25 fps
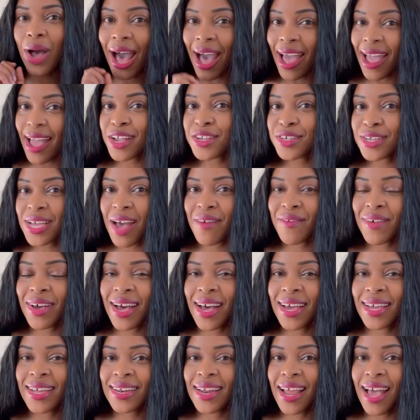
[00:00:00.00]
I actually have
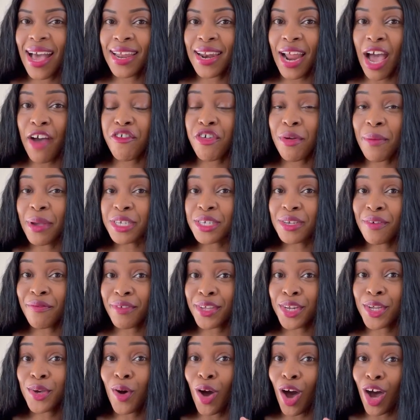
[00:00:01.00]
an affirmation
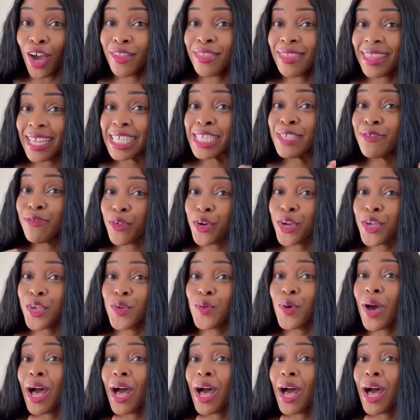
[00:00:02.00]
video on this for you.